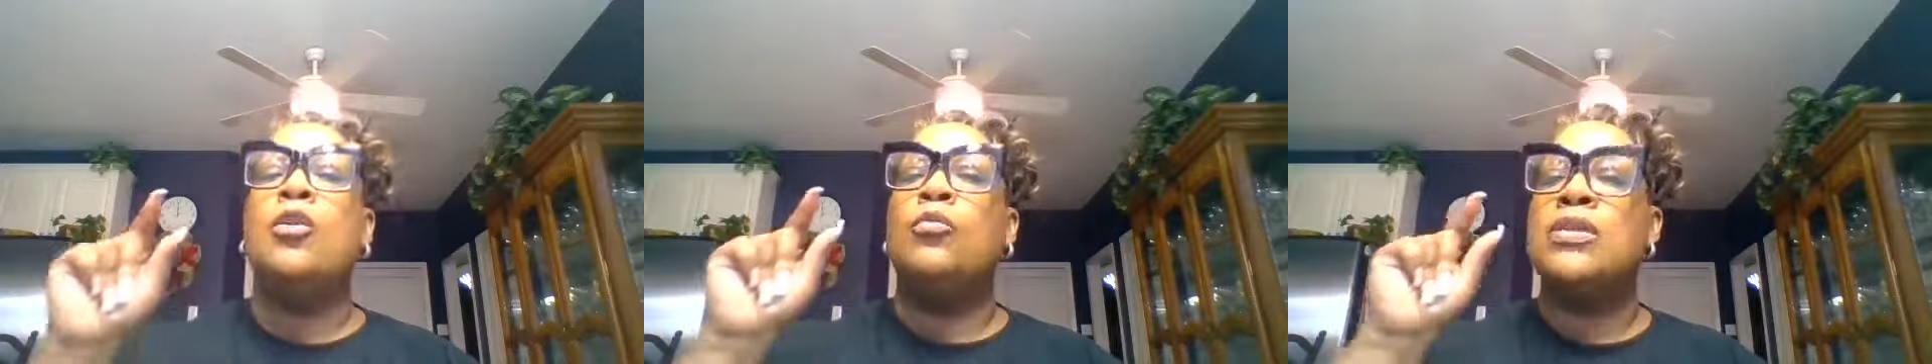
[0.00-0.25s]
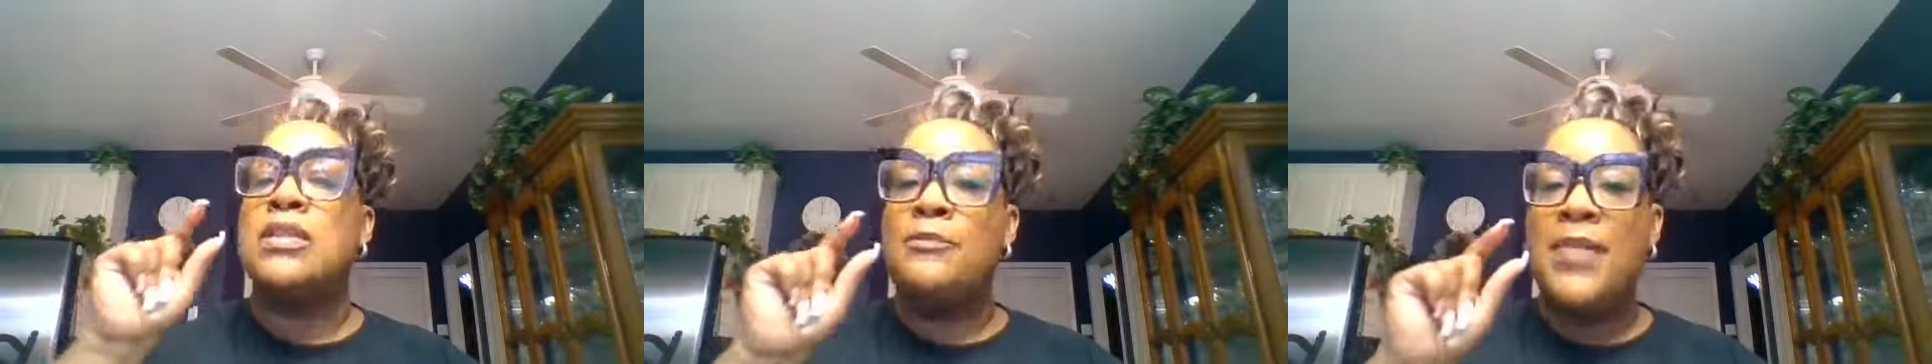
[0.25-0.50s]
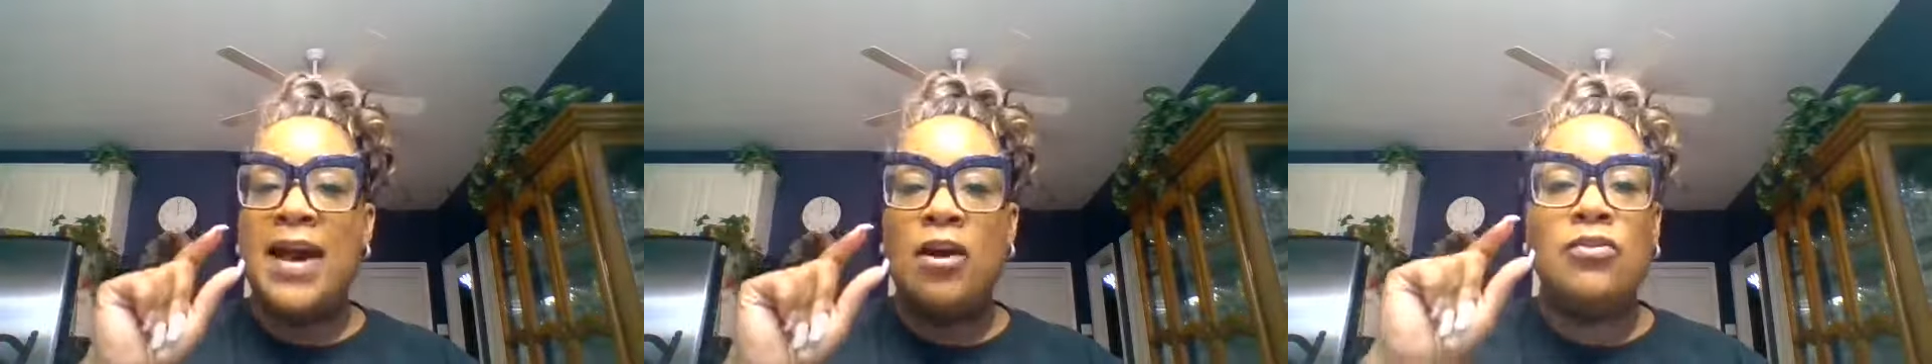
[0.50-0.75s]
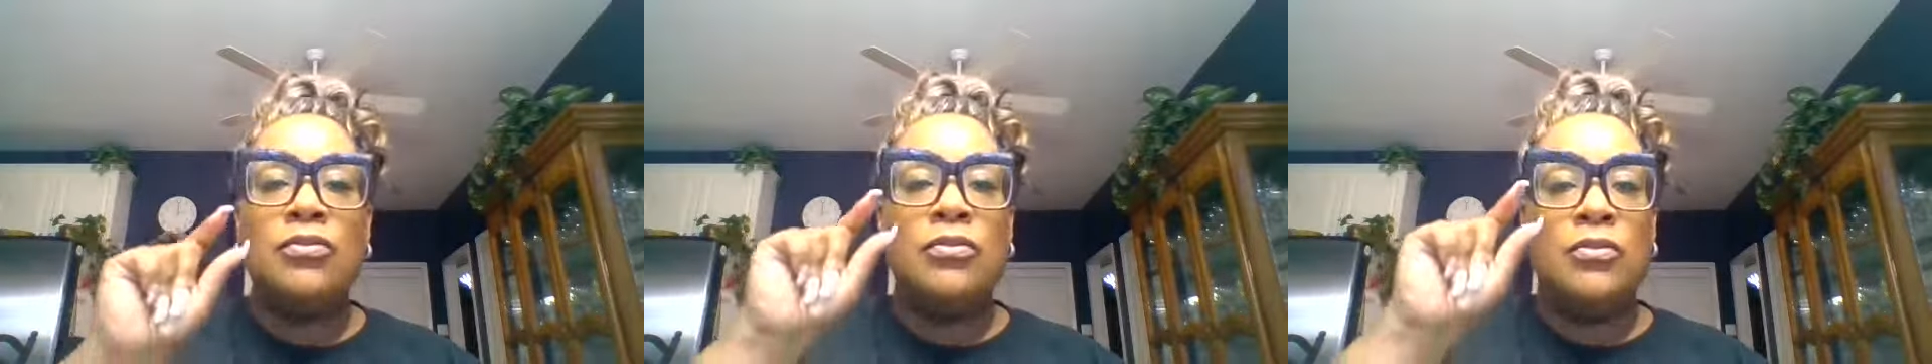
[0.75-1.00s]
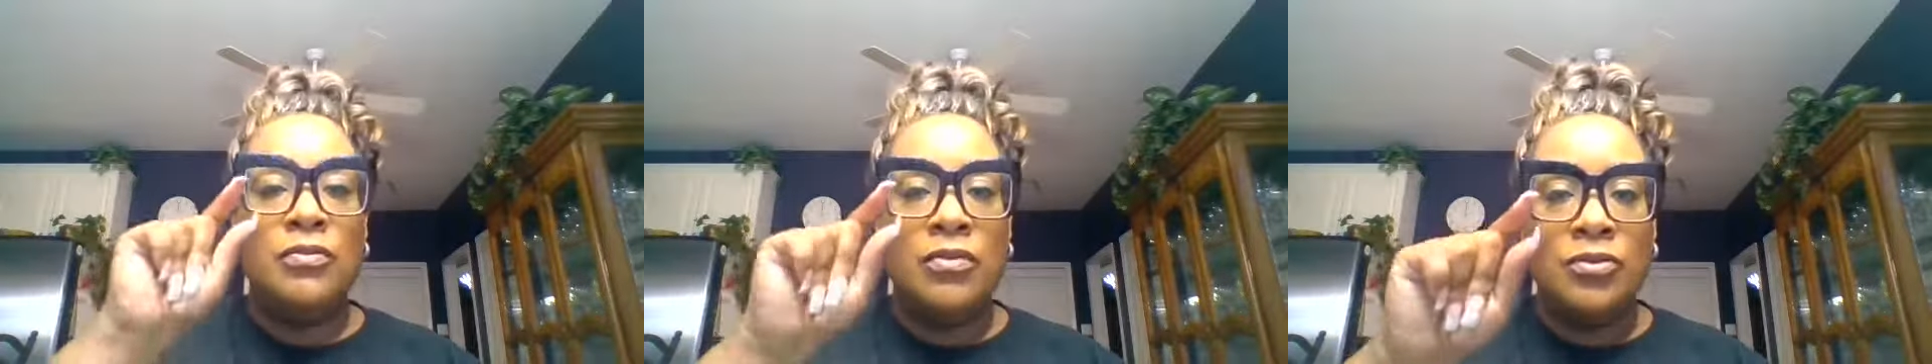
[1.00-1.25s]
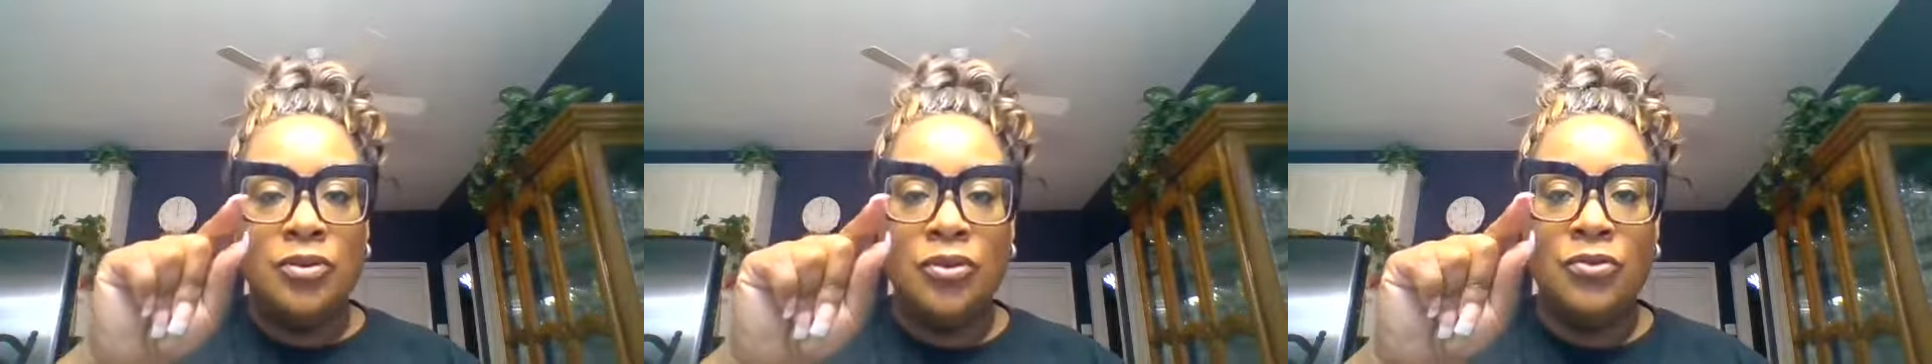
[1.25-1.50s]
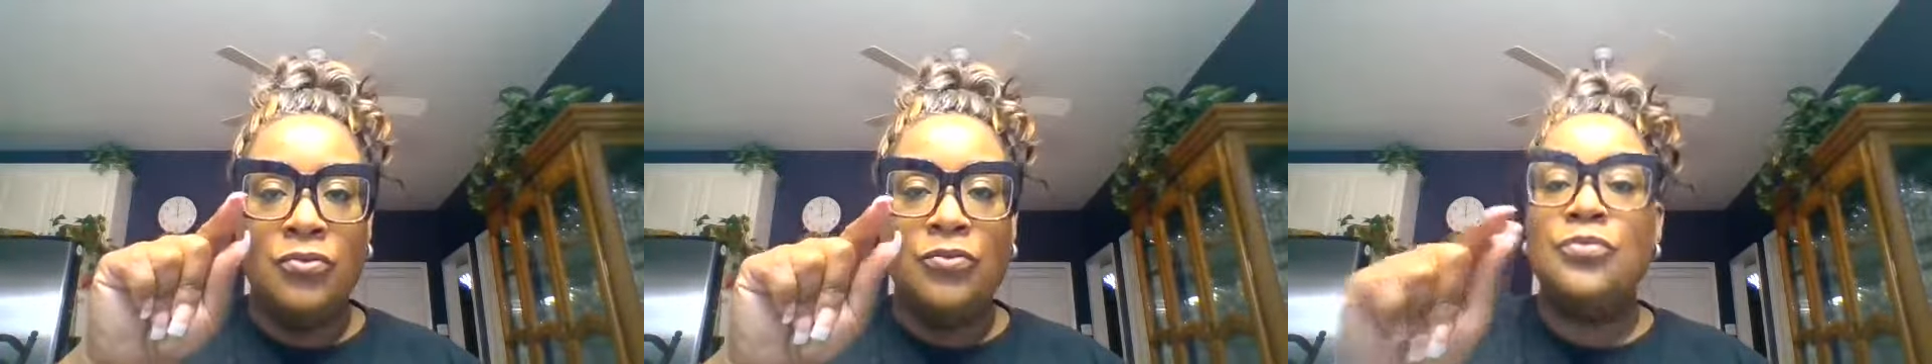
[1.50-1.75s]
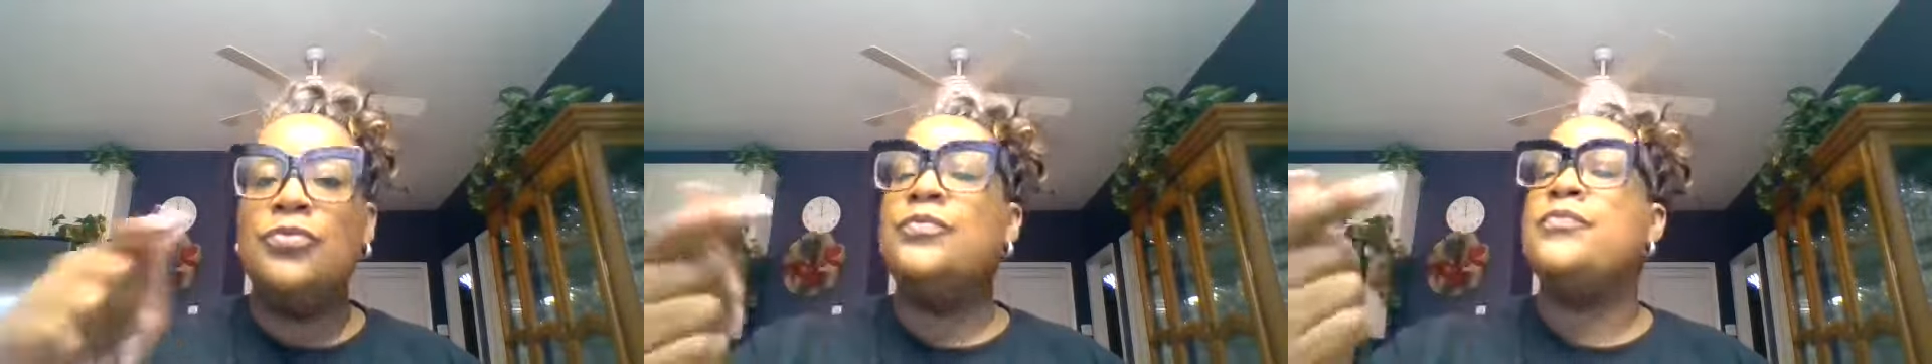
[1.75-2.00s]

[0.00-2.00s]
was about you